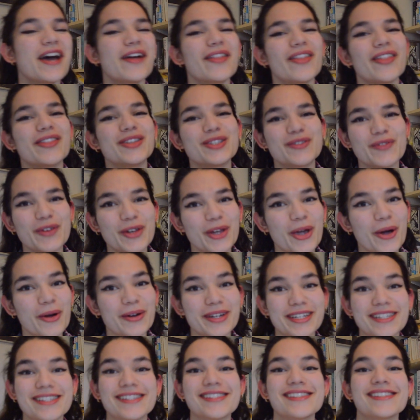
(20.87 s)
then this video
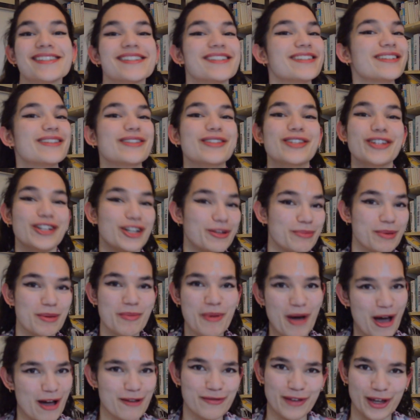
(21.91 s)
is going to be
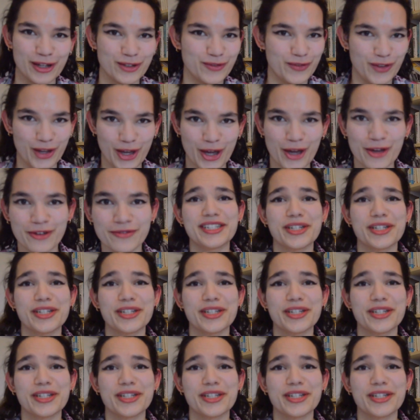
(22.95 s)
perfect for you.